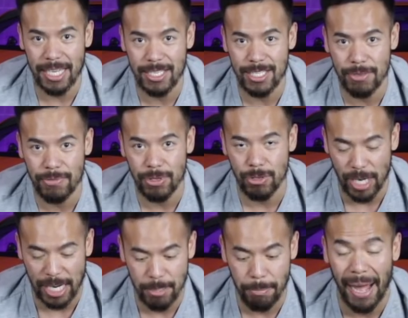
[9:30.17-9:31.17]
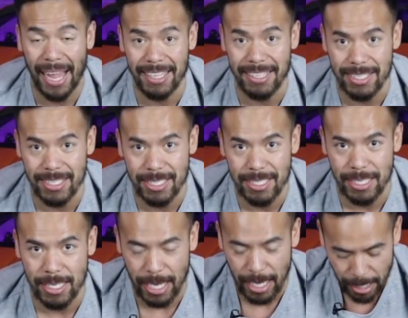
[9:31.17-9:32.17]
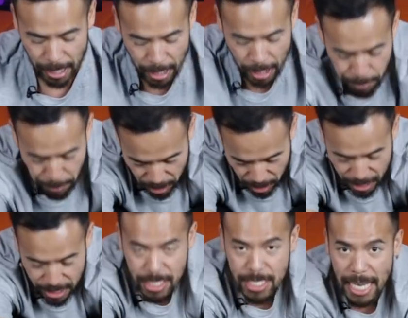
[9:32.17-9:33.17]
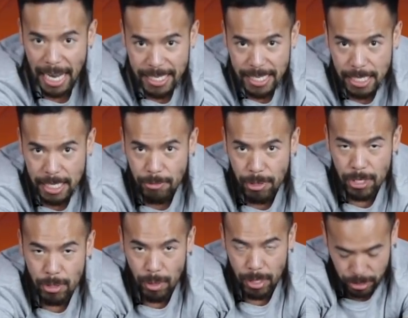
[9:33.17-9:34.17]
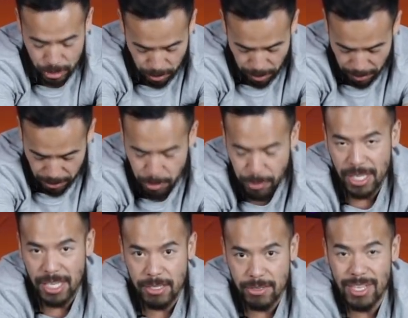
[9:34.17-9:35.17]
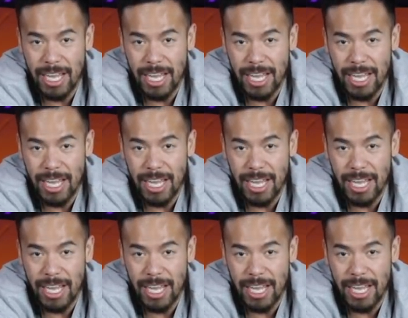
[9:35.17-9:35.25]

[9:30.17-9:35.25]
it easier for you. Try to balance, okay? But this is ideally what you want, to be able to put the heels